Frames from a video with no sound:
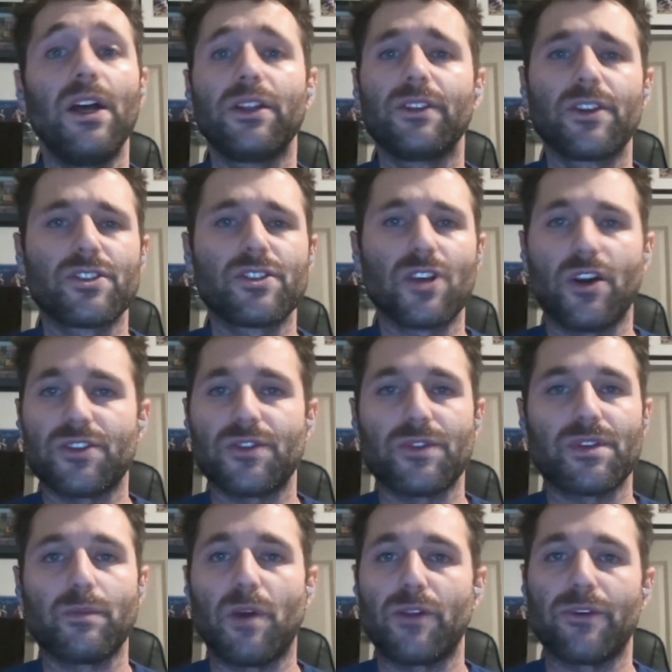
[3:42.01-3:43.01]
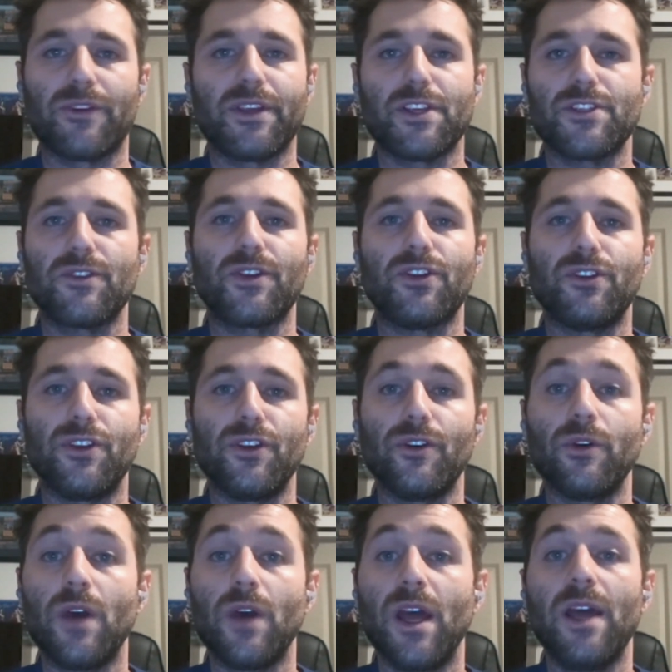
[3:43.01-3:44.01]
There's also some other things you can
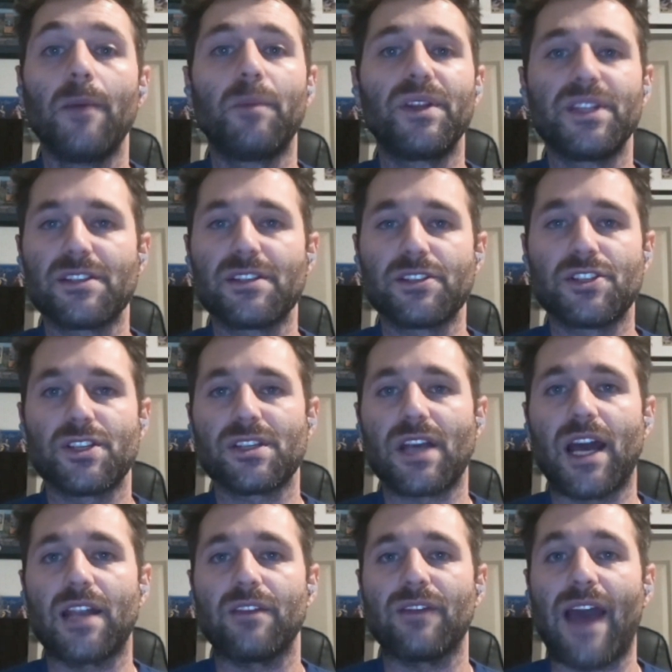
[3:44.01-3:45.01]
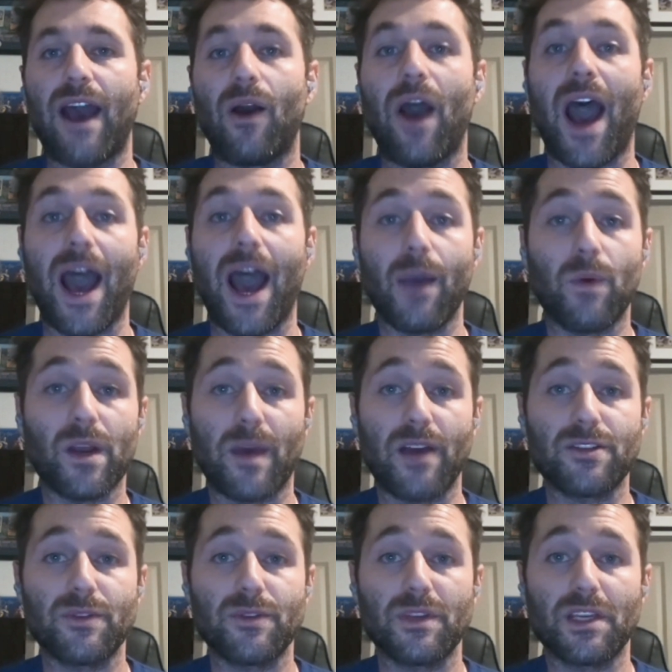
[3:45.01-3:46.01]
do, but this is just kind of how I went
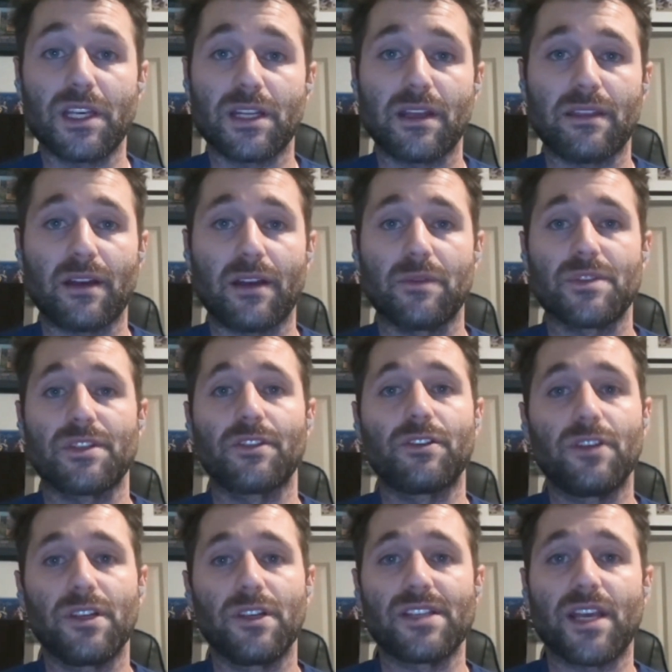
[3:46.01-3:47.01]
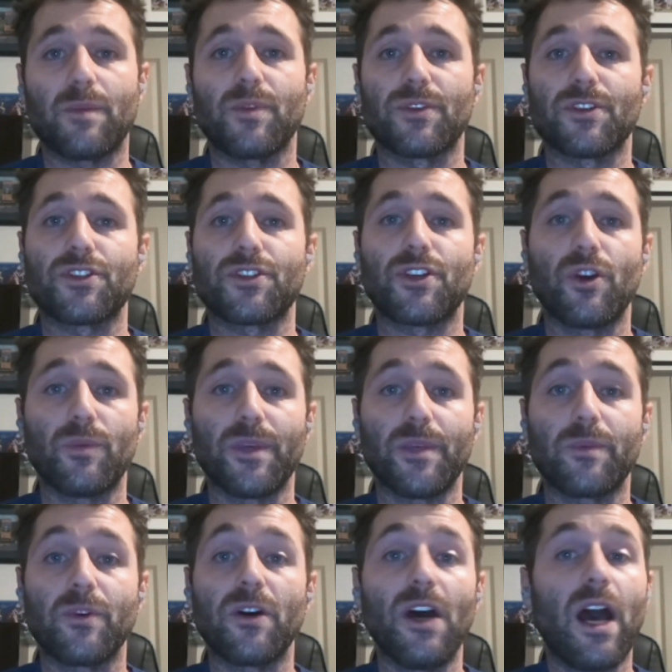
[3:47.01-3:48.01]
about doing it, and I thought it was a good example to show
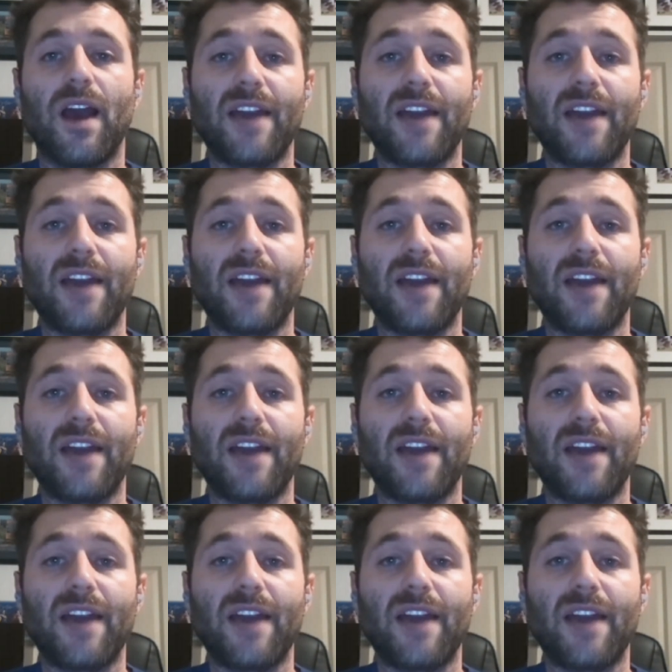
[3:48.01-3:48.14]
people.